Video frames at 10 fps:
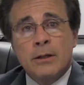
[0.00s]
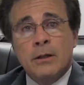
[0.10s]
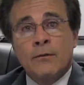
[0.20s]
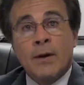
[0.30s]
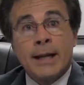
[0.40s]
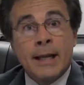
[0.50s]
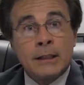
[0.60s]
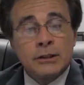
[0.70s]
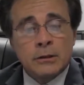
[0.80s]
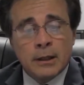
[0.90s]
your
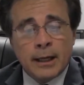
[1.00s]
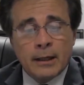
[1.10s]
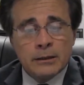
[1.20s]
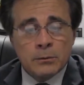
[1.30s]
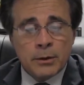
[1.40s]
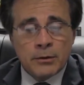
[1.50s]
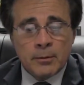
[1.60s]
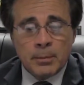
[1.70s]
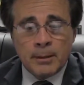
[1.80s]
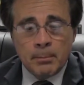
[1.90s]
financial accounts, whether
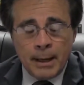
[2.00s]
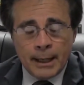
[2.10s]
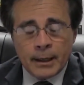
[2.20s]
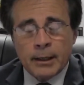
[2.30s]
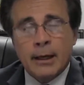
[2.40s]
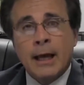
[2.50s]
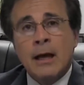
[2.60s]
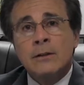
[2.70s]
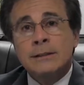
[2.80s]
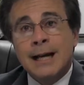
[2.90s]
it be banking
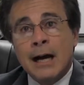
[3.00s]
accounts,